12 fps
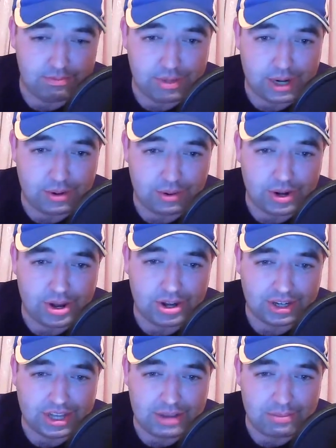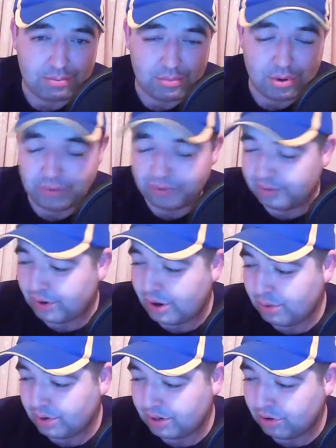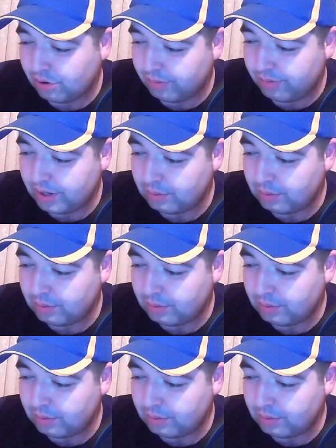plowing on and keep moving forward, and hopefully